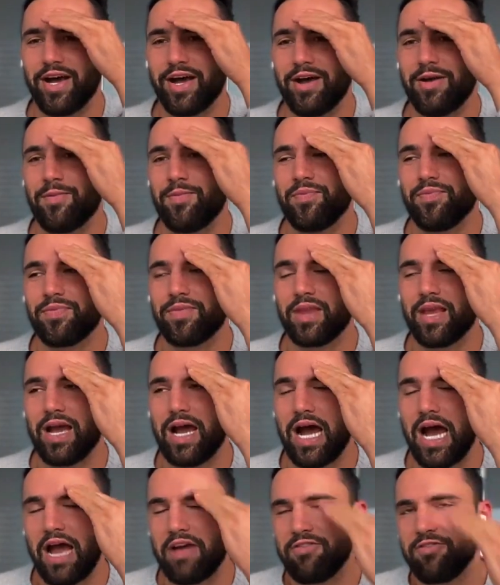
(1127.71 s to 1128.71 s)
But um,
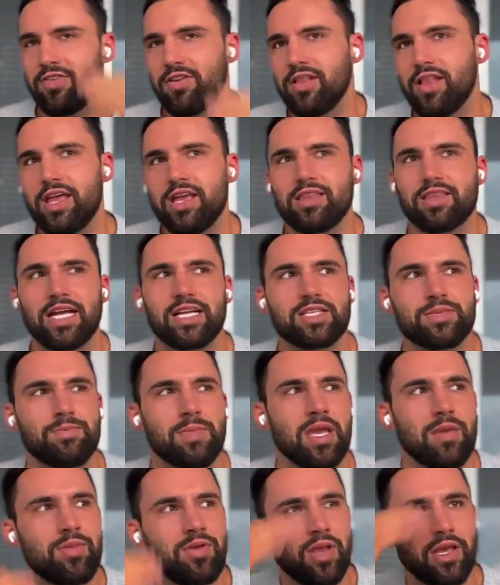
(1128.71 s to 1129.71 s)
I feel
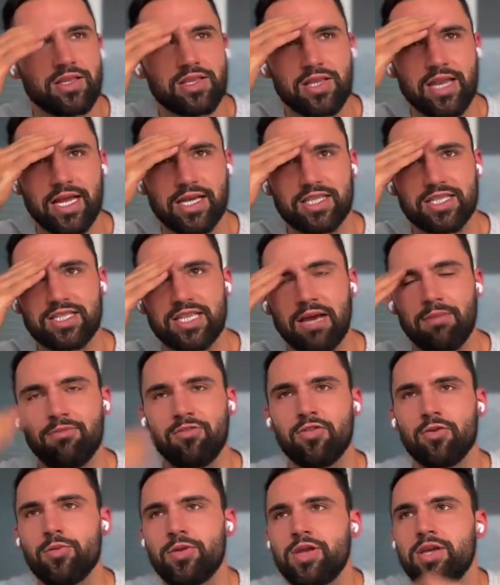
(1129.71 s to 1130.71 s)
like that's maybe like the
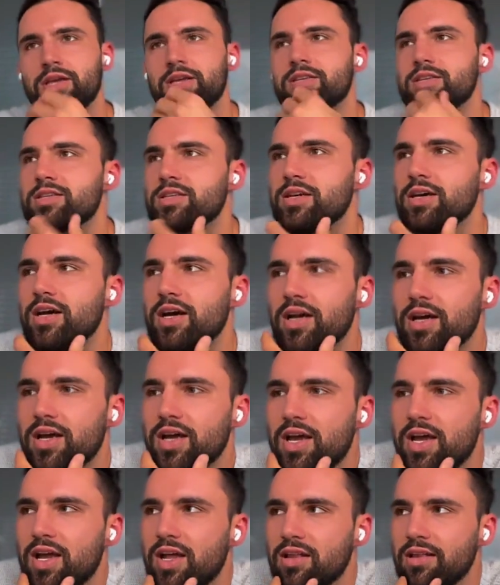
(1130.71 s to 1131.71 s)
next step for me is
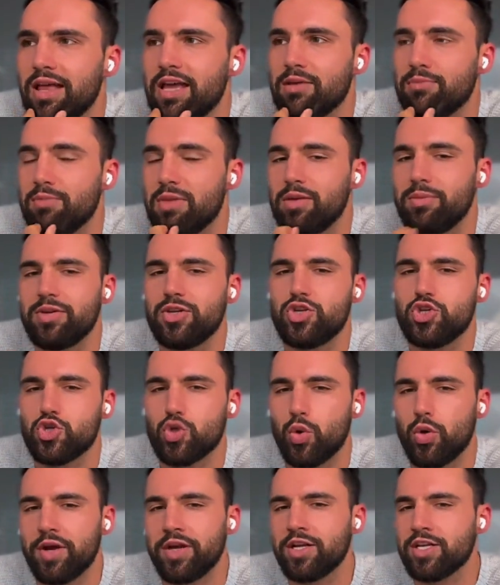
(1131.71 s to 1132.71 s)
to like
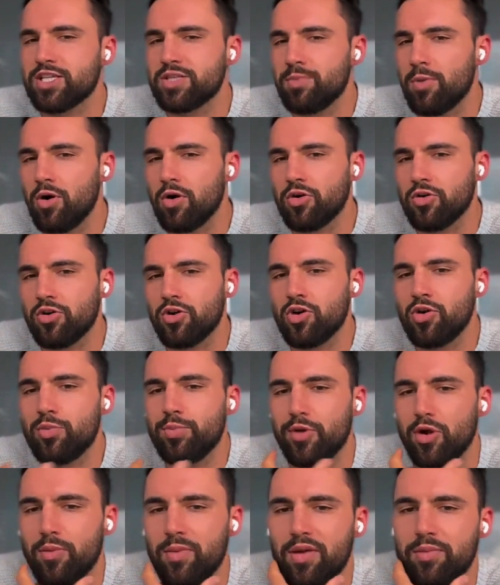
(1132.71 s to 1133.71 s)
maybe join a small
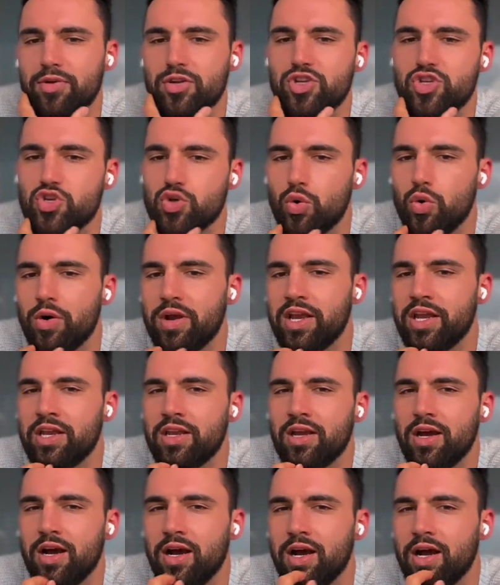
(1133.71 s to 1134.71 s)
group or maybe
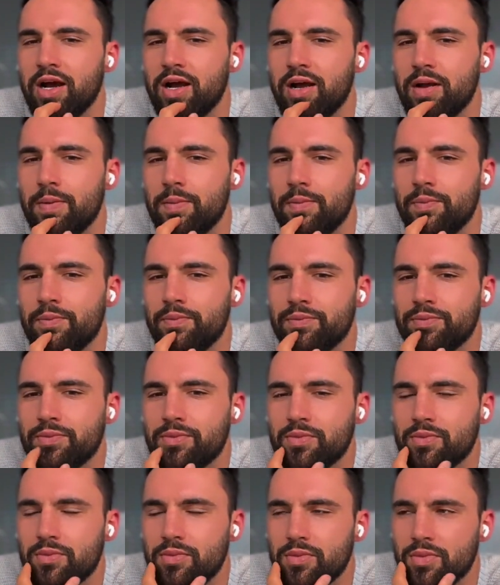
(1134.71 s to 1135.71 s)
join um,